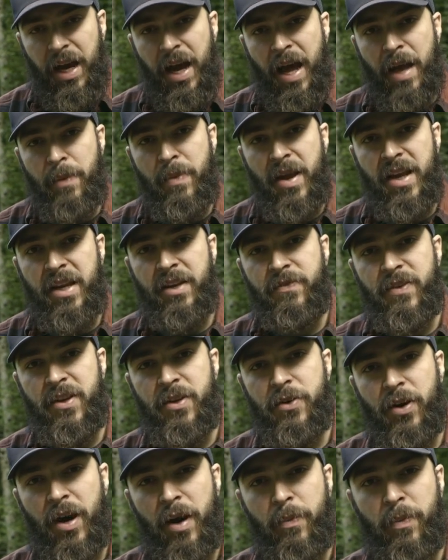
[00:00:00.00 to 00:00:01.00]
I made a
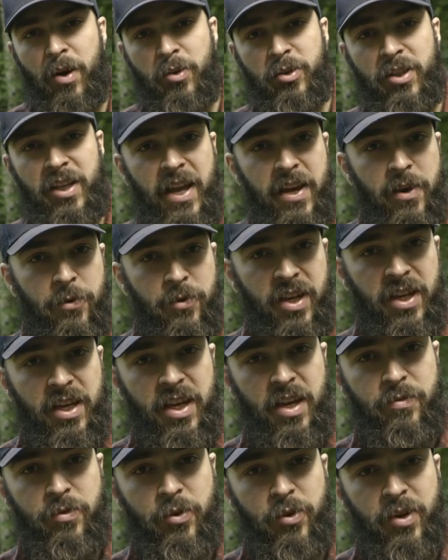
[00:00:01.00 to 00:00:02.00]
video about layering.
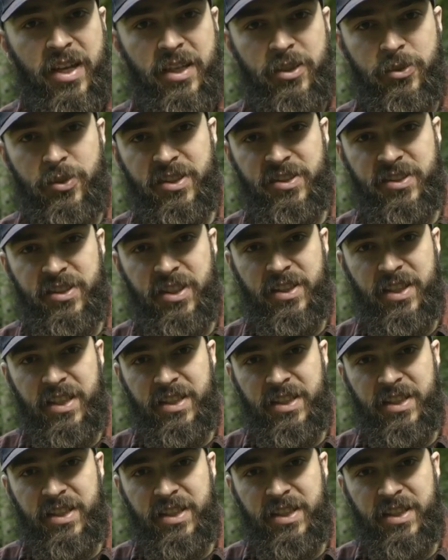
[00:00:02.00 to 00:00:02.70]
If you're interested